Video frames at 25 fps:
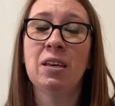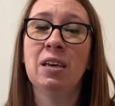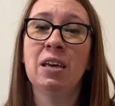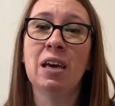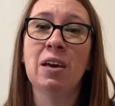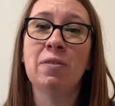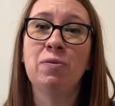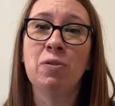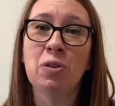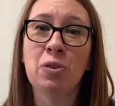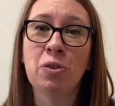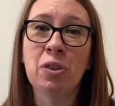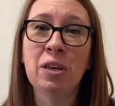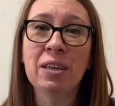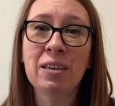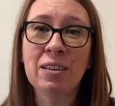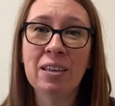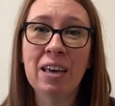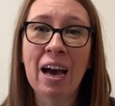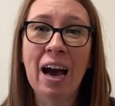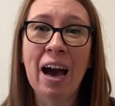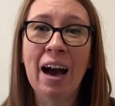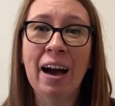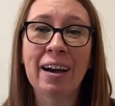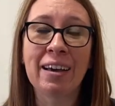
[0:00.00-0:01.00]
If you think
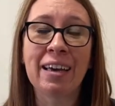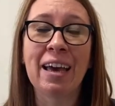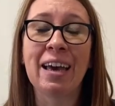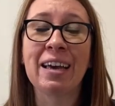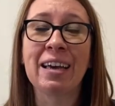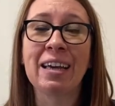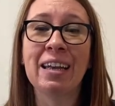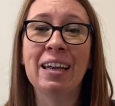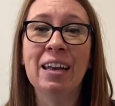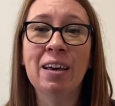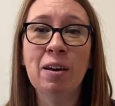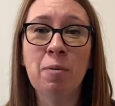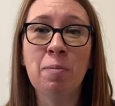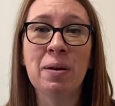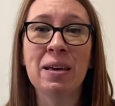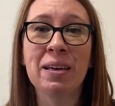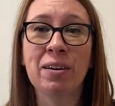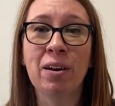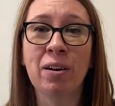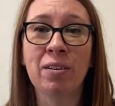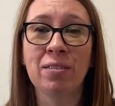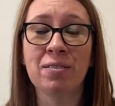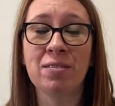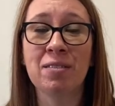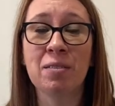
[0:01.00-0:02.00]
you are getting a little bit
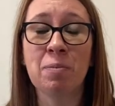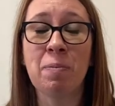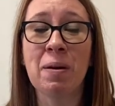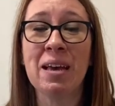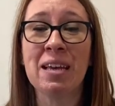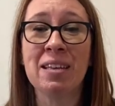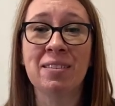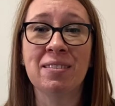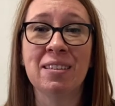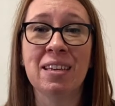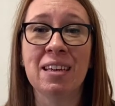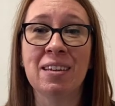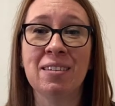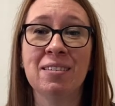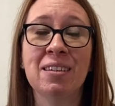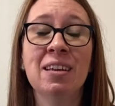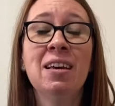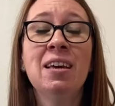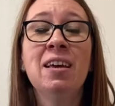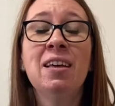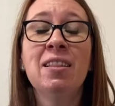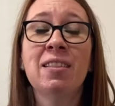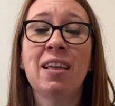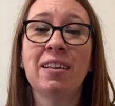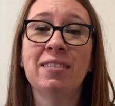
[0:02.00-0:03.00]
constipated,
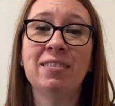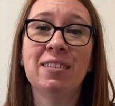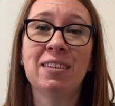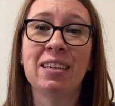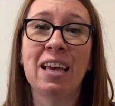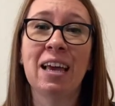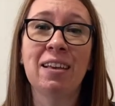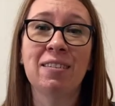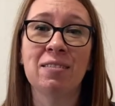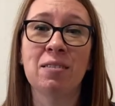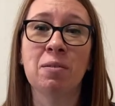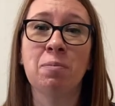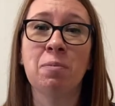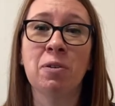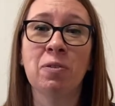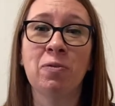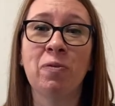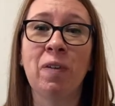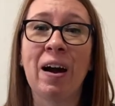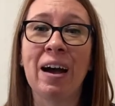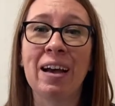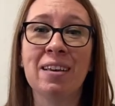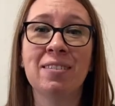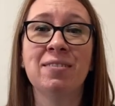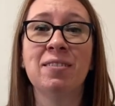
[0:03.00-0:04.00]
then to get some
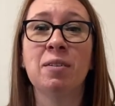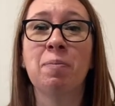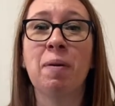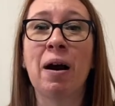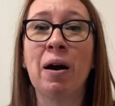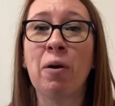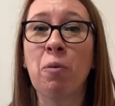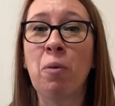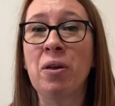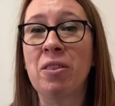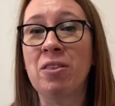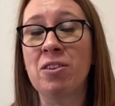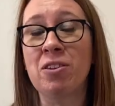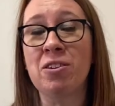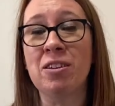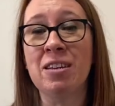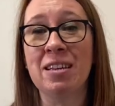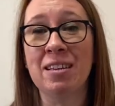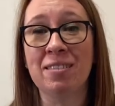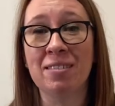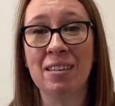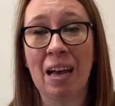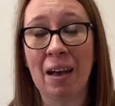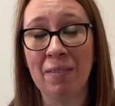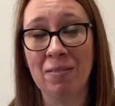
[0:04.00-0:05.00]
advice about whether you
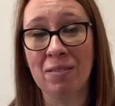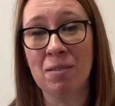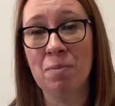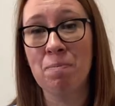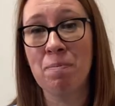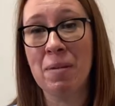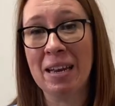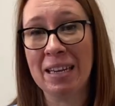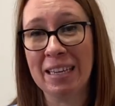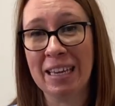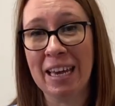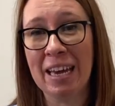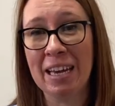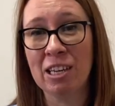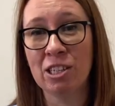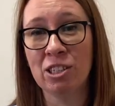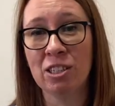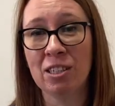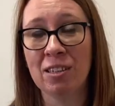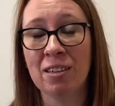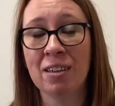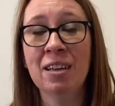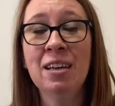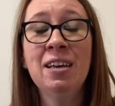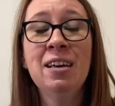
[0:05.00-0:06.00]
need to have some
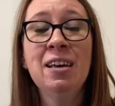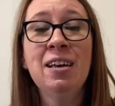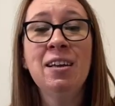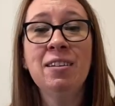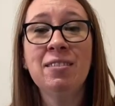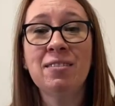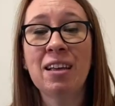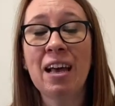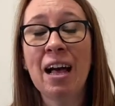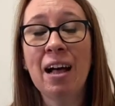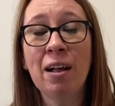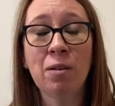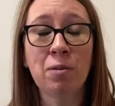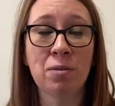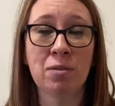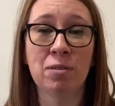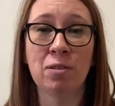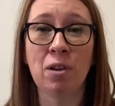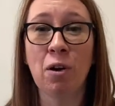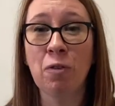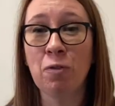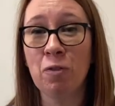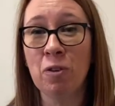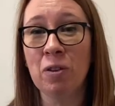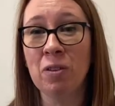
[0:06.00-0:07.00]
medication to help
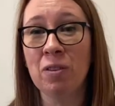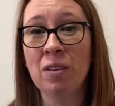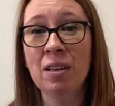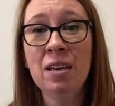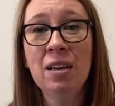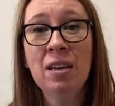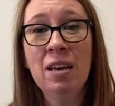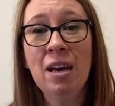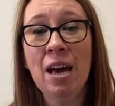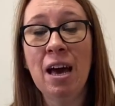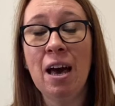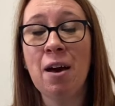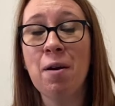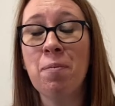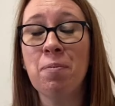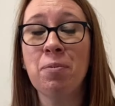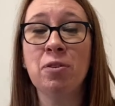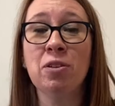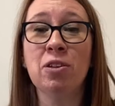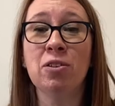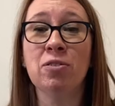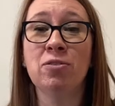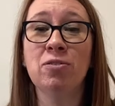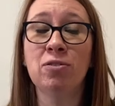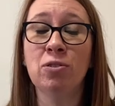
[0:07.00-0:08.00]
soften
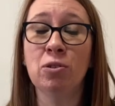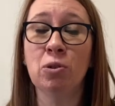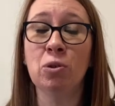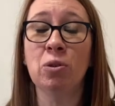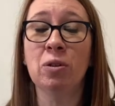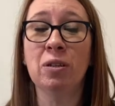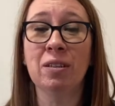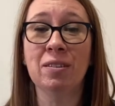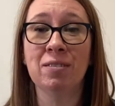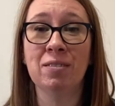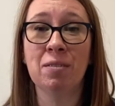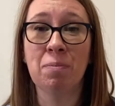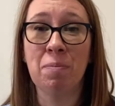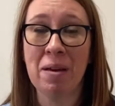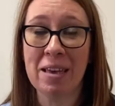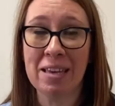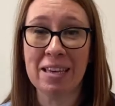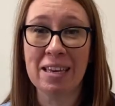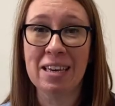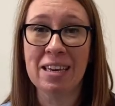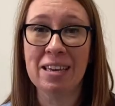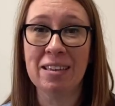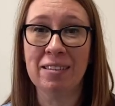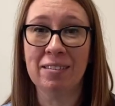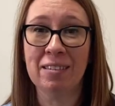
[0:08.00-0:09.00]
your stool and to
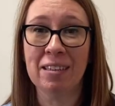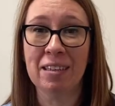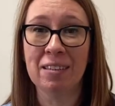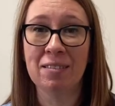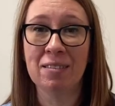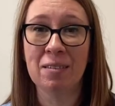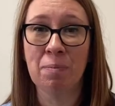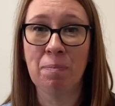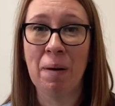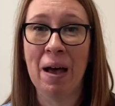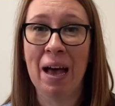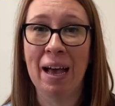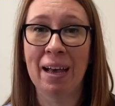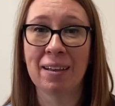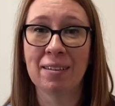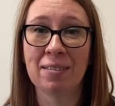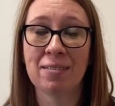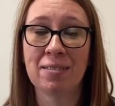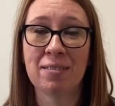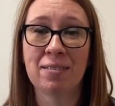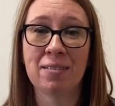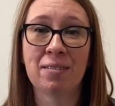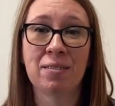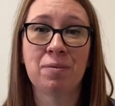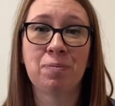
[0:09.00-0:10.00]
make it easier to
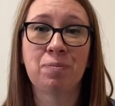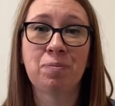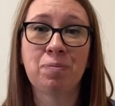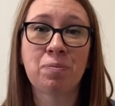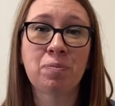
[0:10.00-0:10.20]
pass.